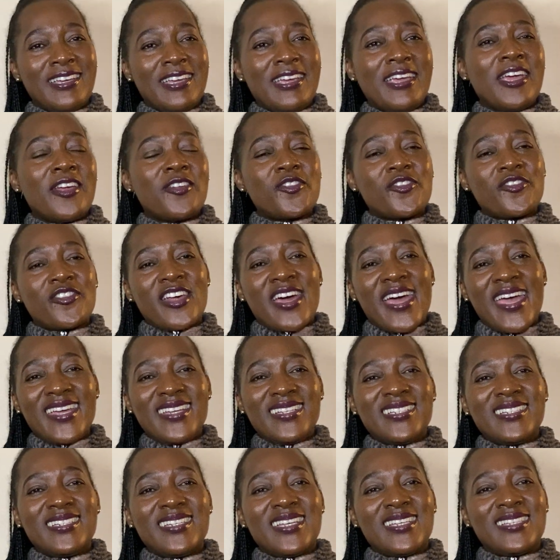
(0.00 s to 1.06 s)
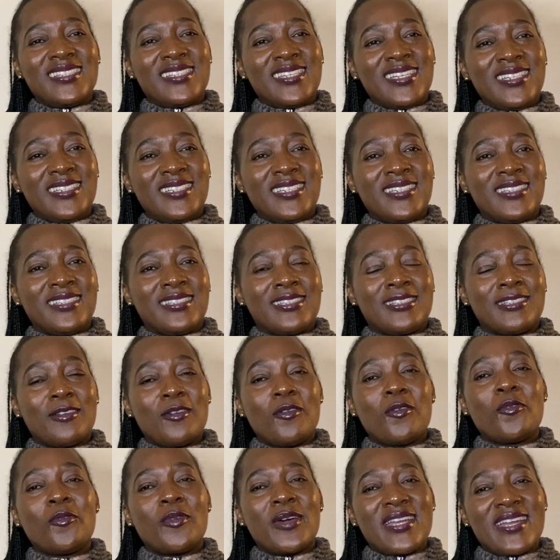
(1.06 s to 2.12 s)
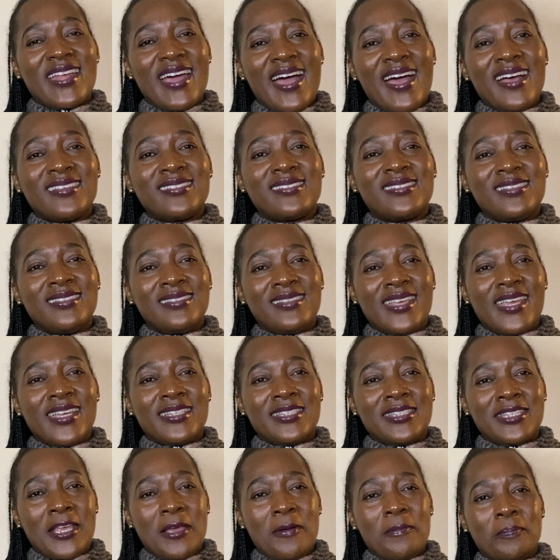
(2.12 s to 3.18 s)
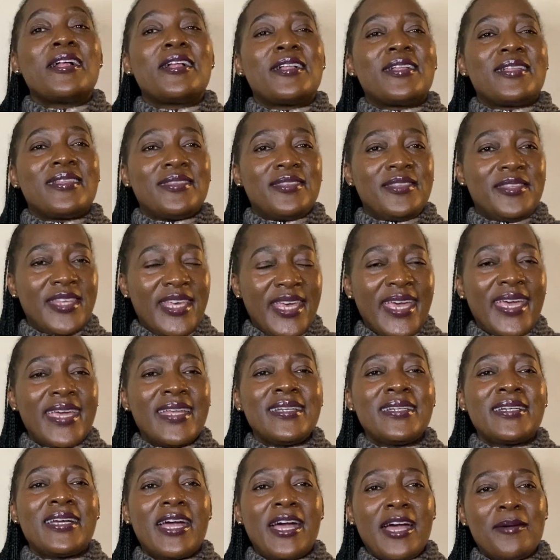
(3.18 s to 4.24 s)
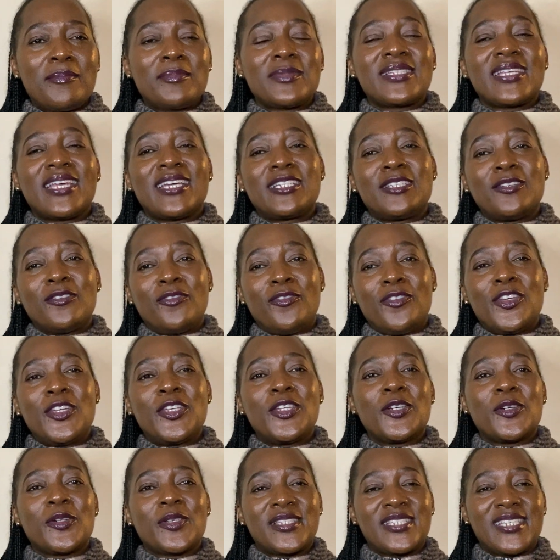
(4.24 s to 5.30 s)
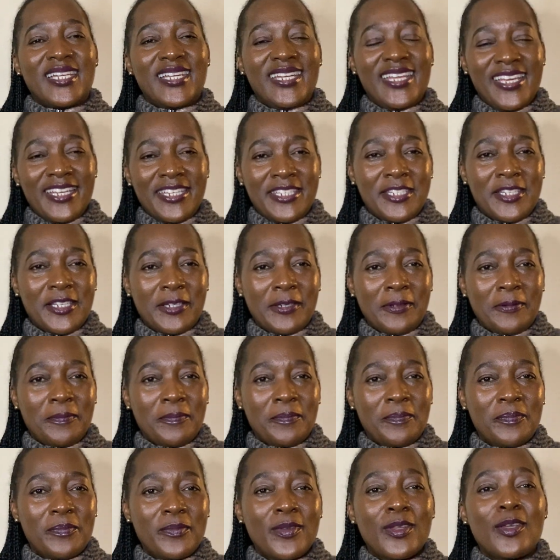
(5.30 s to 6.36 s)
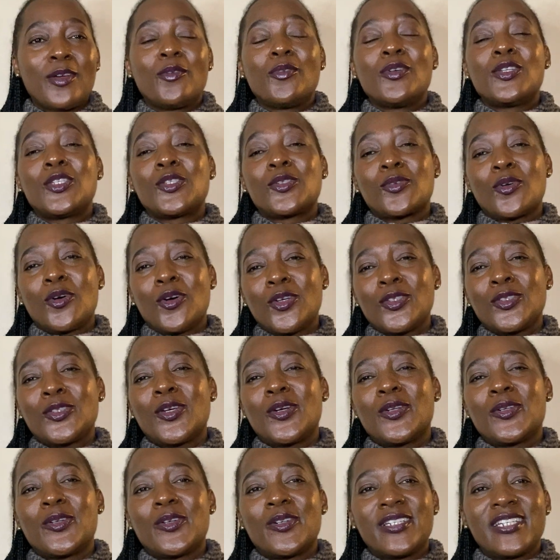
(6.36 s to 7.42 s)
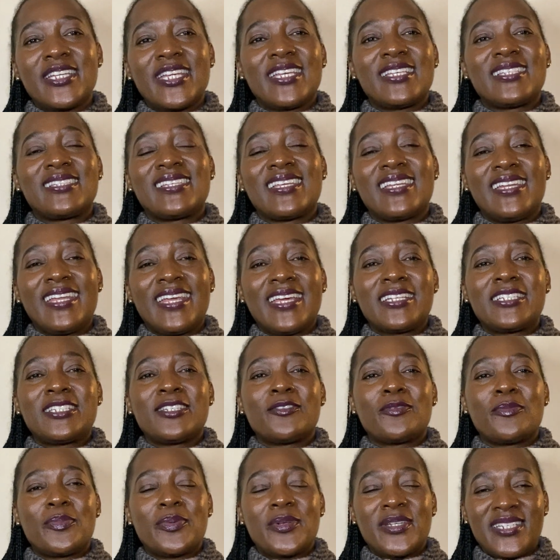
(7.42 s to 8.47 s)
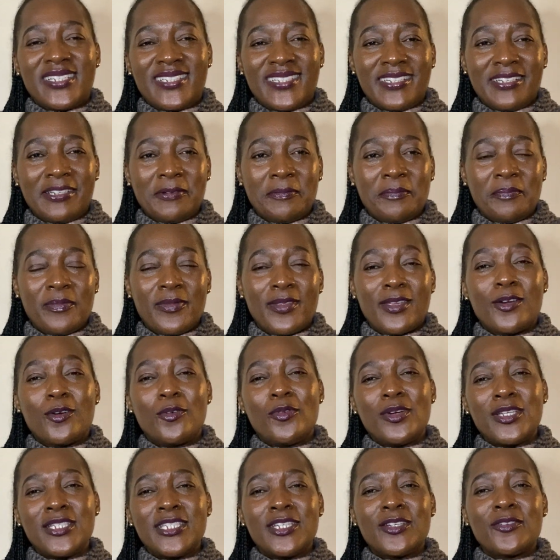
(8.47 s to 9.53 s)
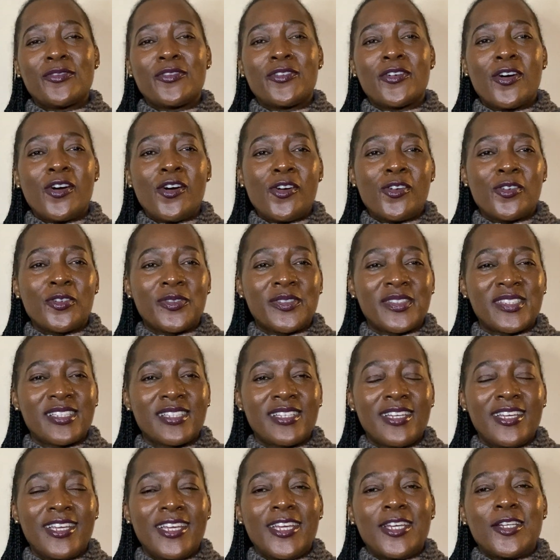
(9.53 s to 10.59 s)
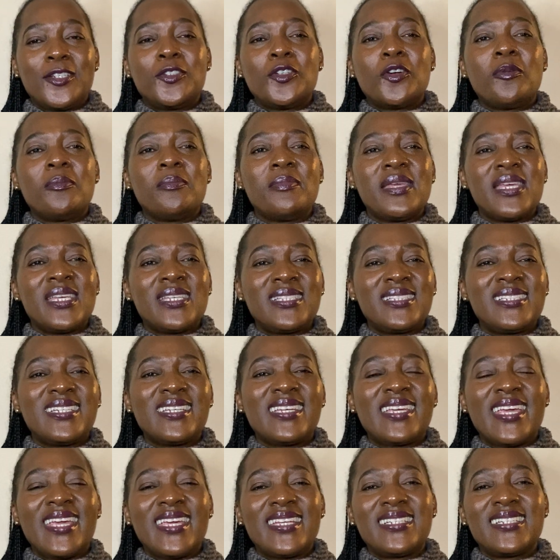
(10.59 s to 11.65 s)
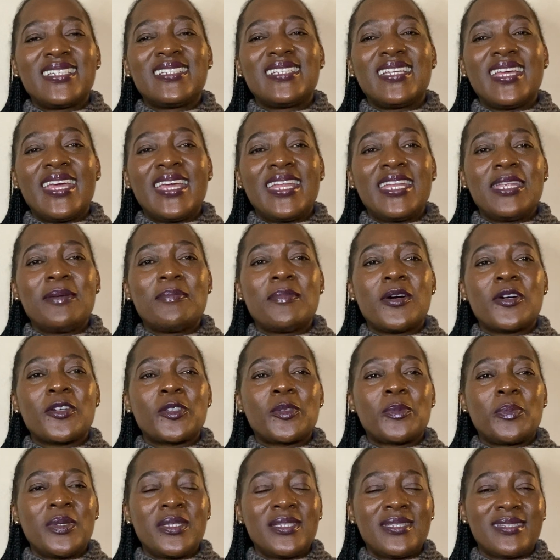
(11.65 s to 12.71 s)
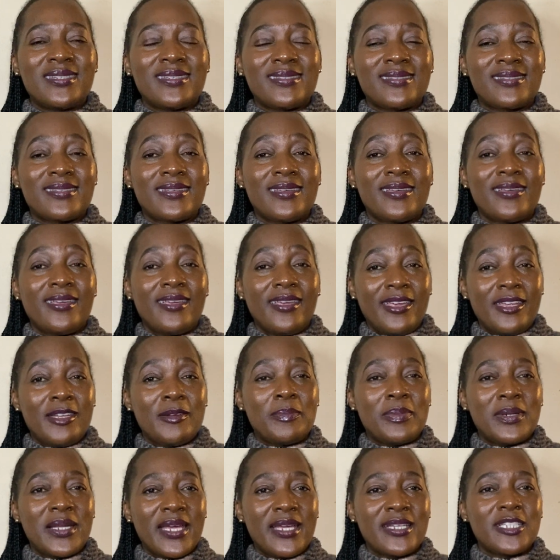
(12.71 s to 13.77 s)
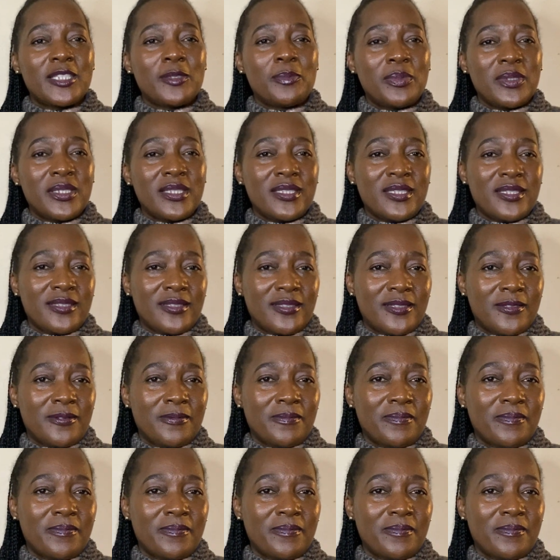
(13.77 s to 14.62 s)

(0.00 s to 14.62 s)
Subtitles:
and write it as it is when asked in the exam. Then comes artificial selection, which is also known as selective breeding, which involves domesticated animal species and plant species.